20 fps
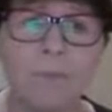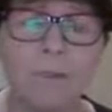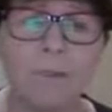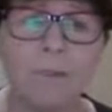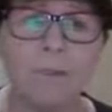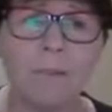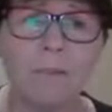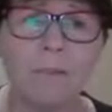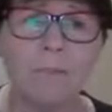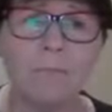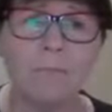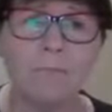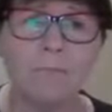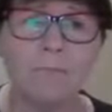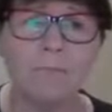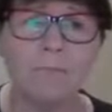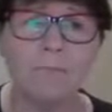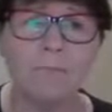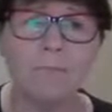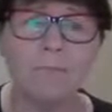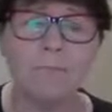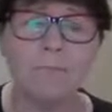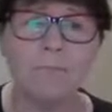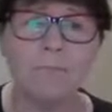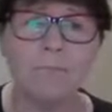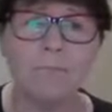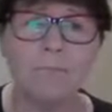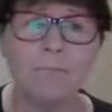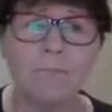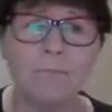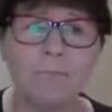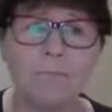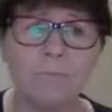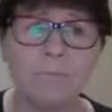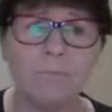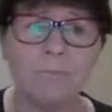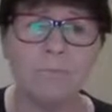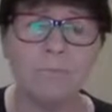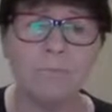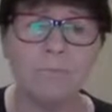
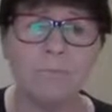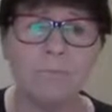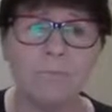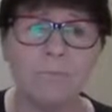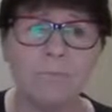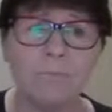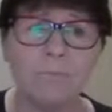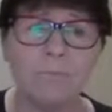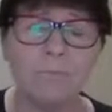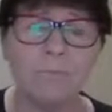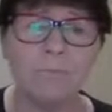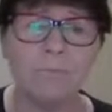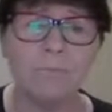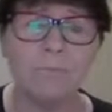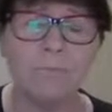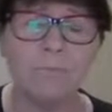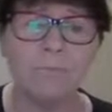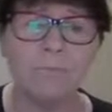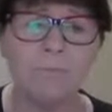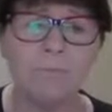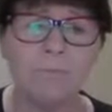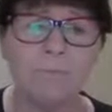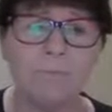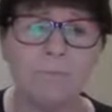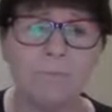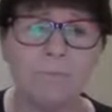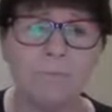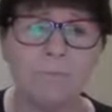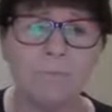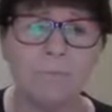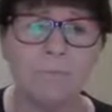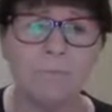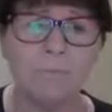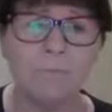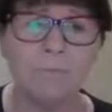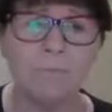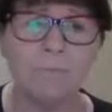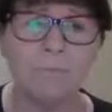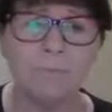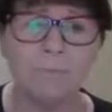
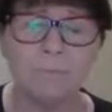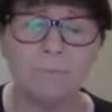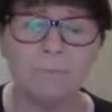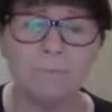[no speech]